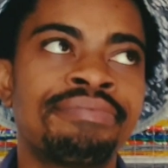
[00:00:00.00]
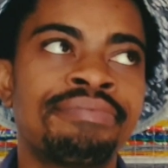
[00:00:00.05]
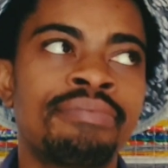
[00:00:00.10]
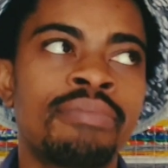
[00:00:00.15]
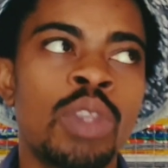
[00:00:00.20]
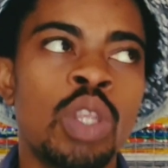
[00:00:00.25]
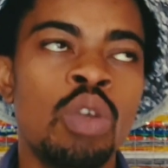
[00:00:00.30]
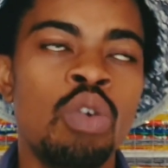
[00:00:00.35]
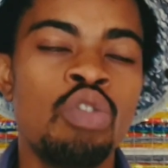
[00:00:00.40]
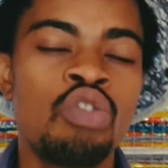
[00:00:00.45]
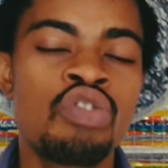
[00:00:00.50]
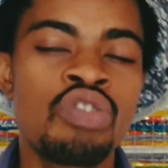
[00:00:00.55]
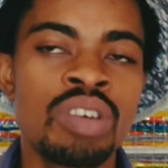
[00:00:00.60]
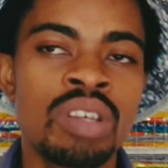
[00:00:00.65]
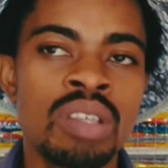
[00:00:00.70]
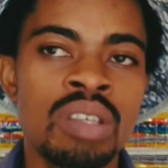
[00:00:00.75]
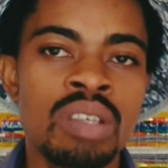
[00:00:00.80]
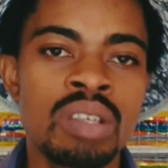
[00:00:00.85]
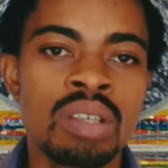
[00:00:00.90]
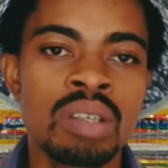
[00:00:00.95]

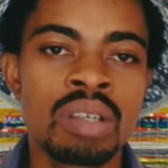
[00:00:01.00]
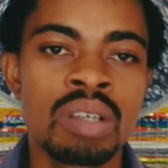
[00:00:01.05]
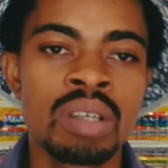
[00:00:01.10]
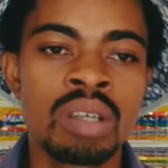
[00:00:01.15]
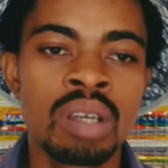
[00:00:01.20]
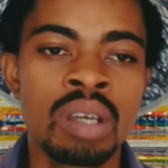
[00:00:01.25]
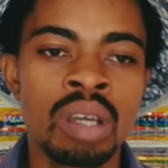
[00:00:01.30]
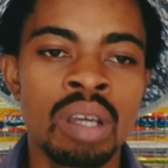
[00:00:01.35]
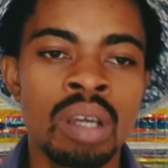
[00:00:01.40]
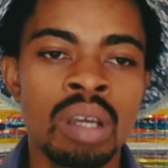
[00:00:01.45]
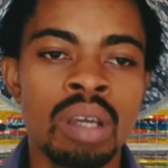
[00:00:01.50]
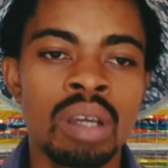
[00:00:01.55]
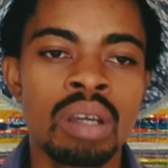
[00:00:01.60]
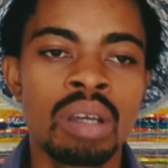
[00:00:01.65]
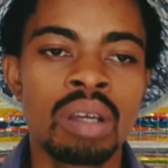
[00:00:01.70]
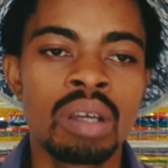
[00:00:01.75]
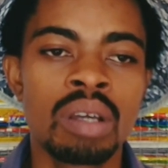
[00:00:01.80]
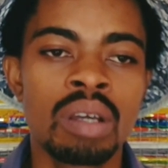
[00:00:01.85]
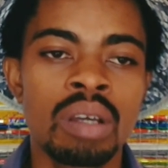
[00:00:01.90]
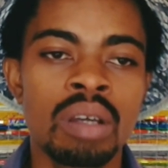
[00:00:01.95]
nutrients
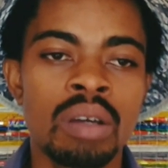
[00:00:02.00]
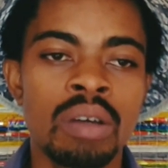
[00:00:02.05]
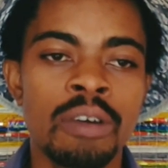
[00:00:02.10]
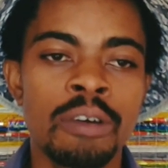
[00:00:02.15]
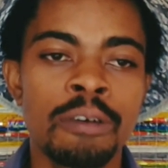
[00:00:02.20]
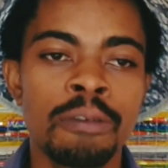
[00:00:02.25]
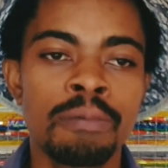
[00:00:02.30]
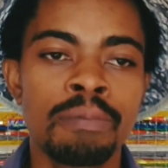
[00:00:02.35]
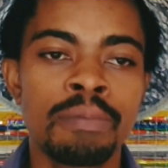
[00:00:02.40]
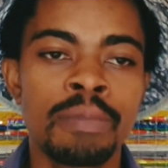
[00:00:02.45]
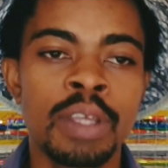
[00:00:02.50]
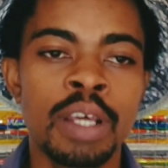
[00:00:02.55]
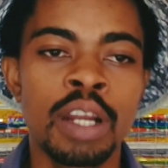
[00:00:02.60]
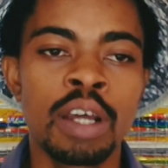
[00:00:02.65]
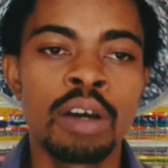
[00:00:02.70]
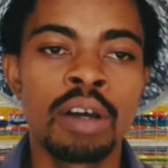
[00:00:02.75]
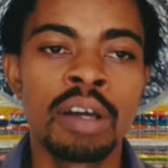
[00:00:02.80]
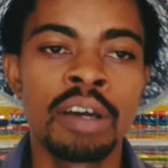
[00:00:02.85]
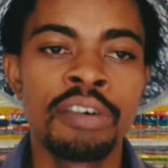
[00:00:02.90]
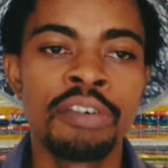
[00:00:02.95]
that
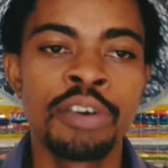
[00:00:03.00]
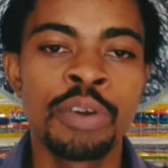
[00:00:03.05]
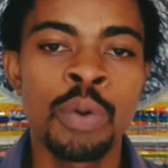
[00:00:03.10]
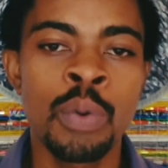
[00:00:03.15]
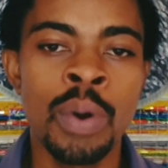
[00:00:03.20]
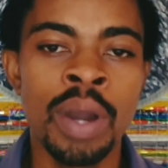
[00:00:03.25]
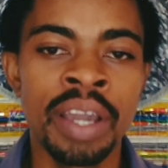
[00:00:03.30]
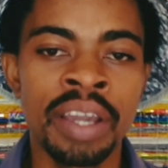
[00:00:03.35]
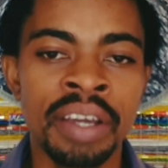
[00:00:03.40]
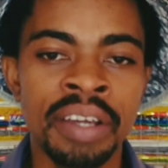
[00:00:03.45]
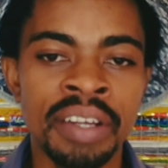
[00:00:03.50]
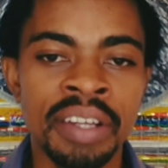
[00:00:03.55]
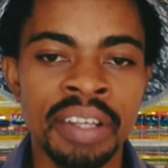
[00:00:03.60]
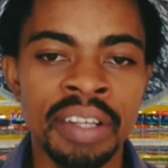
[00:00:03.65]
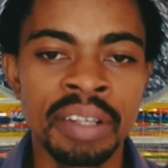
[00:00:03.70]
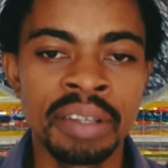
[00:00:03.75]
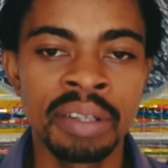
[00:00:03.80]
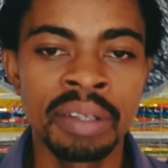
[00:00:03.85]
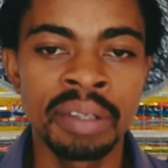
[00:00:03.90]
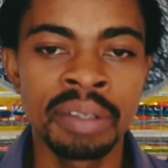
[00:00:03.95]
are required
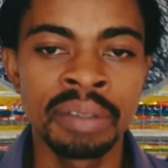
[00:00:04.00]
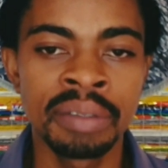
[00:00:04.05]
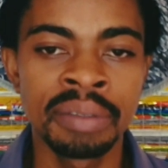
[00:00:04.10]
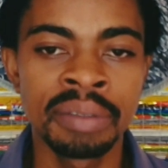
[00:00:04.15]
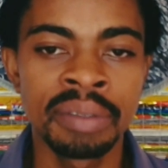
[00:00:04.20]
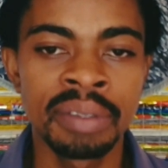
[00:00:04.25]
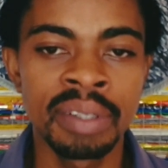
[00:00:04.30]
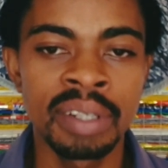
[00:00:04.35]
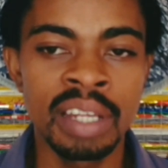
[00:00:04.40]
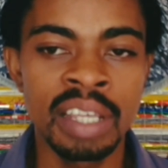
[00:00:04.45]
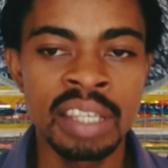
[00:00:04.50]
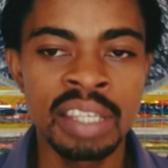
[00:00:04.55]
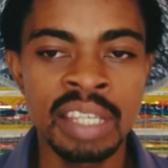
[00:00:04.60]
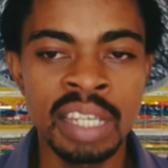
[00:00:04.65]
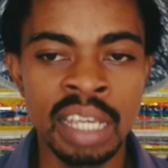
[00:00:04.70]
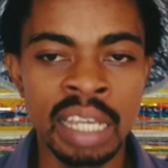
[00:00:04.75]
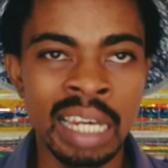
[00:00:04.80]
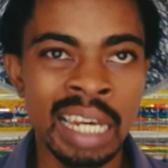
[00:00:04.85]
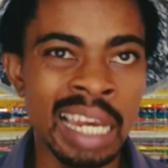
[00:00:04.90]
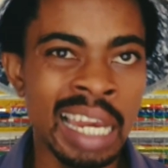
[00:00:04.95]
in, let's
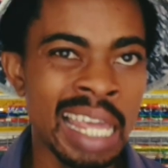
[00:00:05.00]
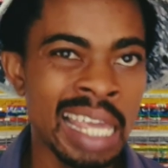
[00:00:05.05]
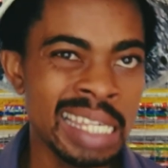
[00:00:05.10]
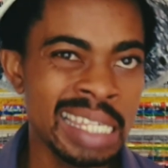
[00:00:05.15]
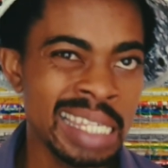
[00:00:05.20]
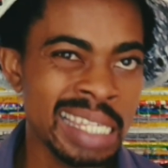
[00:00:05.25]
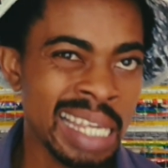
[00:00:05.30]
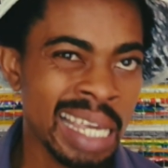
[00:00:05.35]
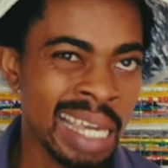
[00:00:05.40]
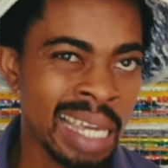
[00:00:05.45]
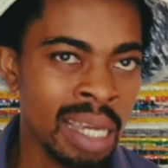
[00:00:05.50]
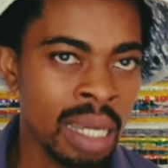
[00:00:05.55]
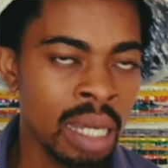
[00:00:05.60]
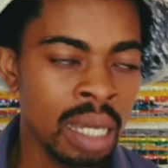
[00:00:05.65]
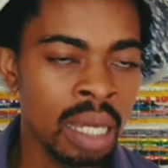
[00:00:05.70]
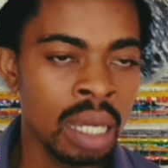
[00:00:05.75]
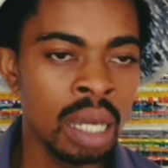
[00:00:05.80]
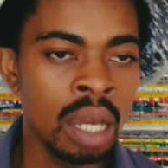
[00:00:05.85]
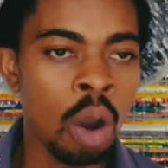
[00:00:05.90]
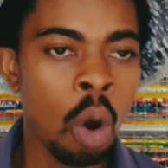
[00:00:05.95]
say, lesser
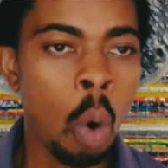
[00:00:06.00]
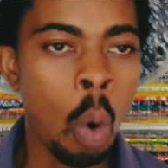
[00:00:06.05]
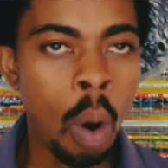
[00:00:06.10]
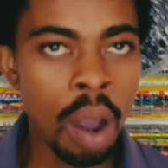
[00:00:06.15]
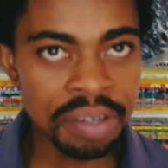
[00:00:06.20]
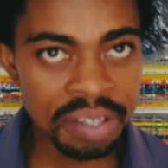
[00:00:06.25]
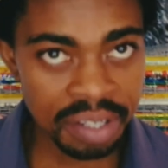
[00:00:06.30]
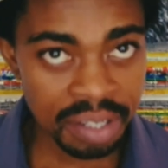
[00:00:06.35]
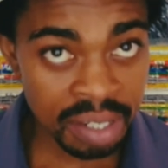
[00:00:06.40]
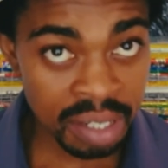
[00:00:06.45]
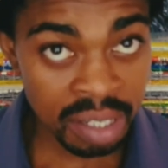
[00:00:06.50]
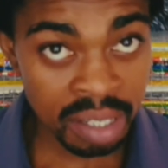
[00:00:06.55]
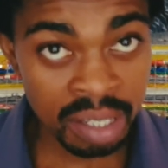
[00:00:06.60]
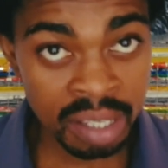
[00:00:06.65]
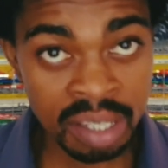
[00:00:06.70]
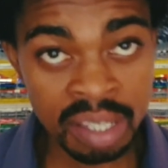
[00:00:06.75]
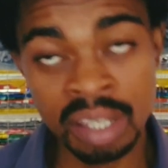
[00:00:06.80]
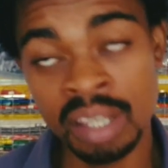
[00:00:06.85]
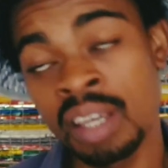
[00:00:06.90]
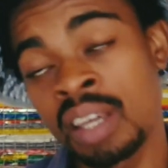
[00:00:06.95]

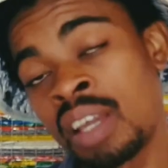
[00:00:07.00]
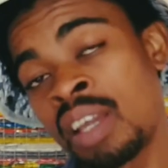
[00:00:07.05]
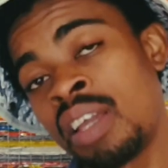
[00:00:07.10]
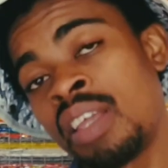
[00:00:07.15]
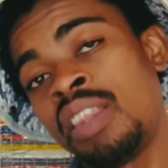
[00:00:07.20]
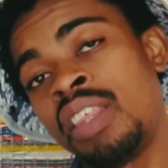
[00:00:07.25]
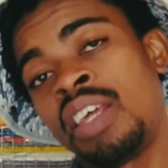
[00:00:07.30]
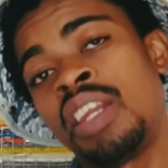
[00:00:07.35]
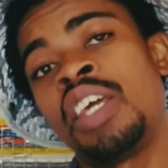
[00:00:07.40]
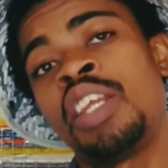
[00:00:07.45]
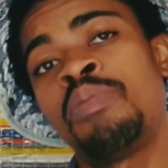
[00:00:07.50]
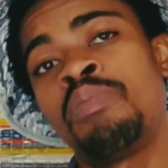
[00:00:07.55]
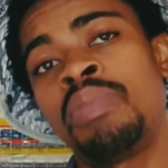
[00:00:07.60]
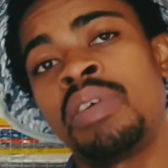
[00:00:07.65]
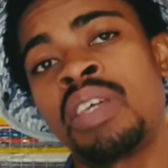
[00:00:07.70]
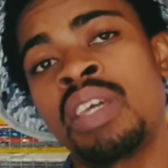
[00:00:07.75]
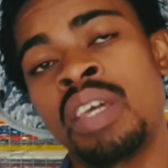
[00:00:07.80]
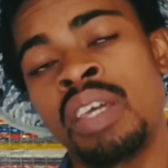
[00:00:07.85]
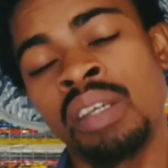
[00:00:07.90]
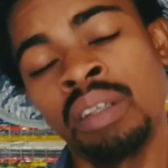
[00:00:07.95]
quantities than
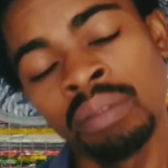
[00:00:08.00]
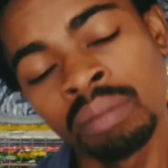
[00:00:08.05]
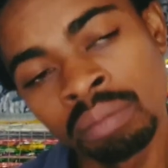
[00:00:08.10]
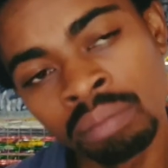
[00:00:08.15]
NPK.